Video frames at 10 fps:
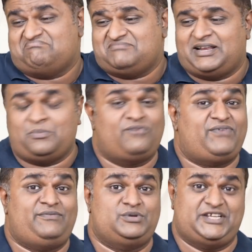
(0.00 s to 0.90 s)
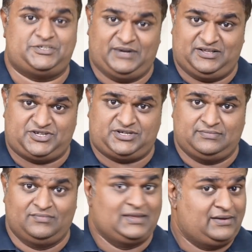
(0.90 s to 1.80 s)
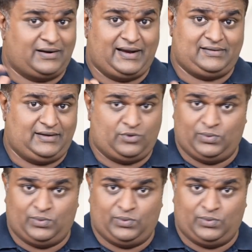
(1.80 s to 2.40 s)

in about 5 to 6 minutes. Right-click